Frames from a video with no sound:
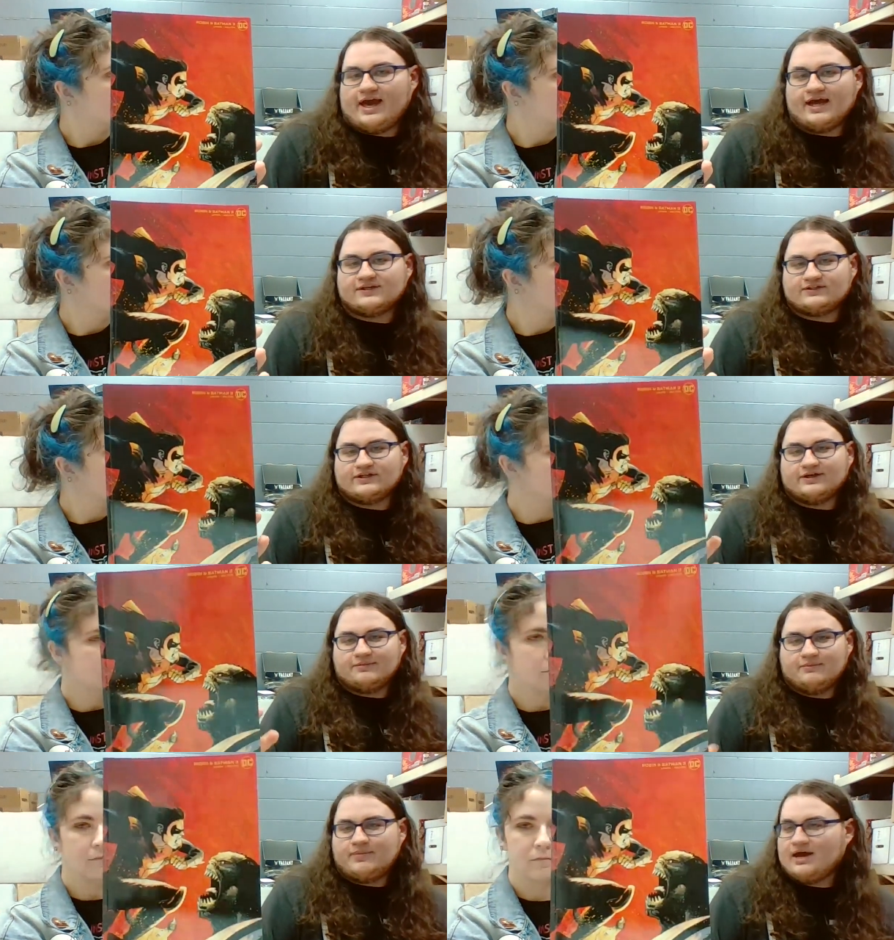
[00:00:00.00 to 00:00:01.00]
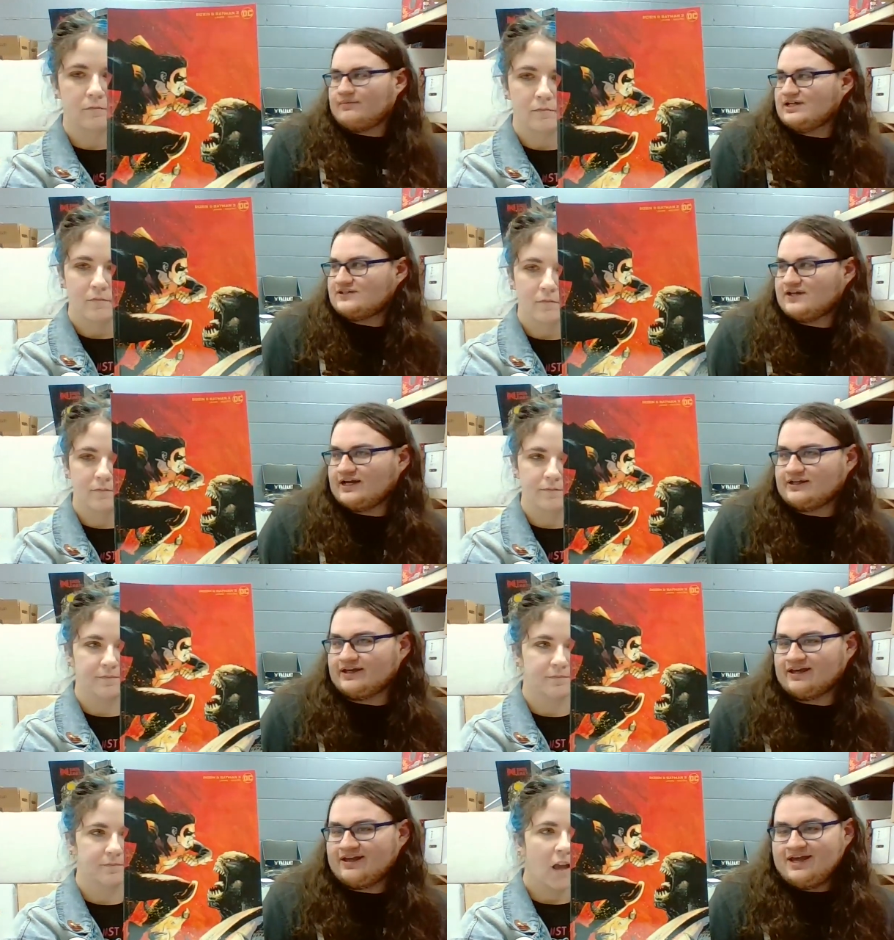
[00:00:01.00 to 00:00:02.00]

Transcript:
Speaker 1: as uh, Batman's sidekick.